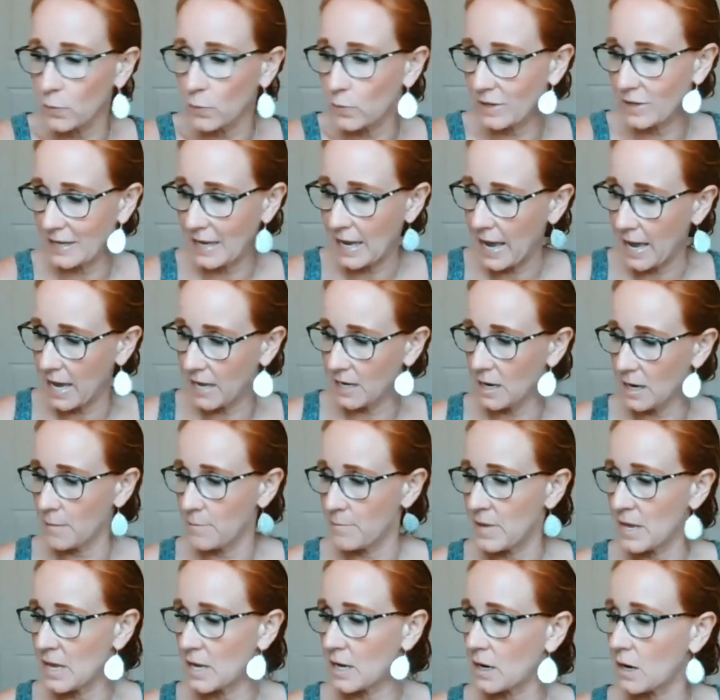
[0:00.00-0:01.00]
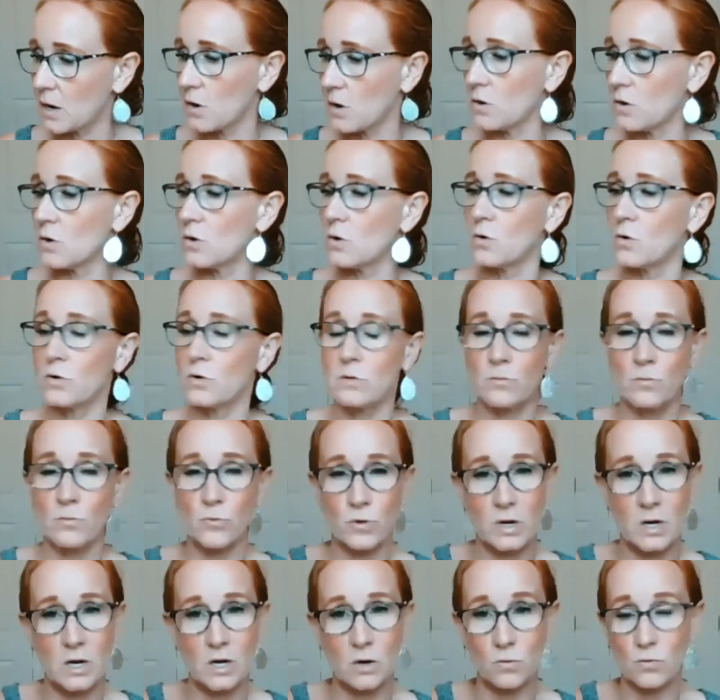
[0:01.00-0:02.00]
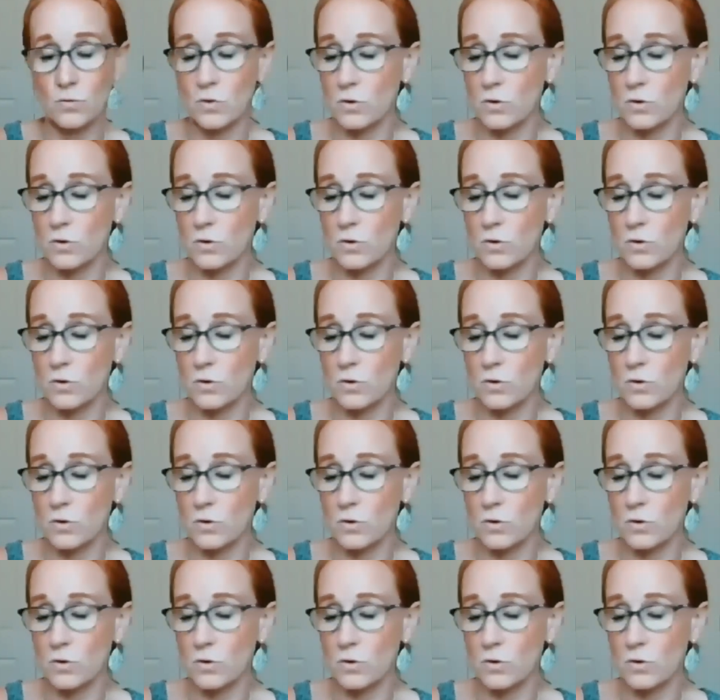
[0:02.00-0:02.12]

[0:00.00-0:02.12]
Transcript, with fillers: but we cannot make our own moringa